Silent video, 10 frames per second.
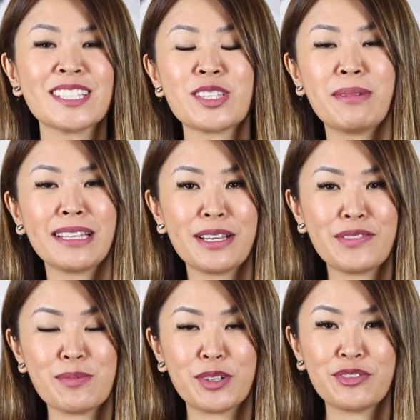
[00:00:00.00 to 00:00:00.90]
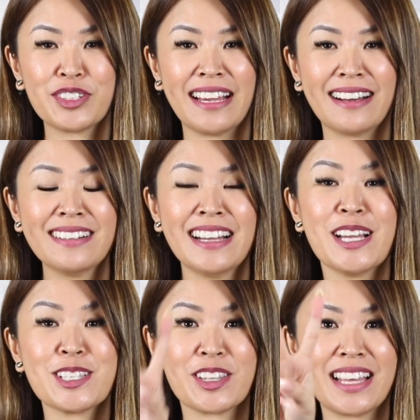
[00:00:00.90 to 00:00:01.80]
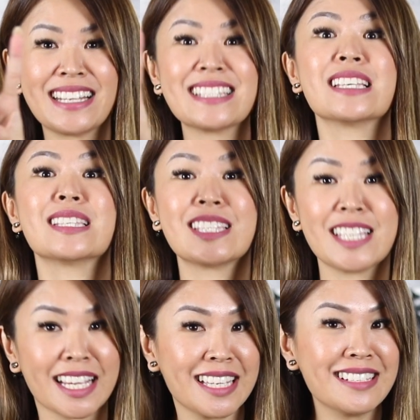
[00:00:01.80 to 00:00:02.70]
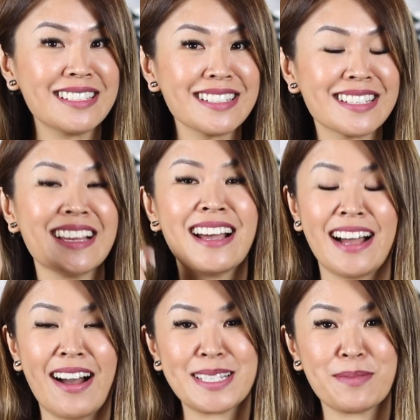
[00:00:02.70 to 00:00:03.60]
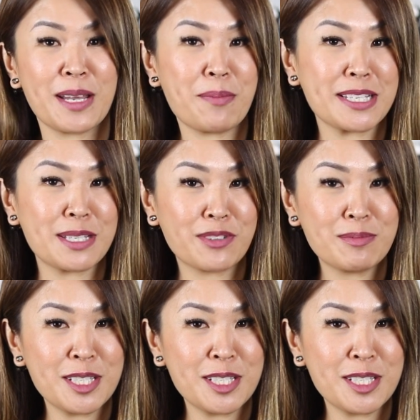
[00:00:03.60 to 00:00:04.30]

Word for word: So I might leave them on for now. So that is the second item that I picked up from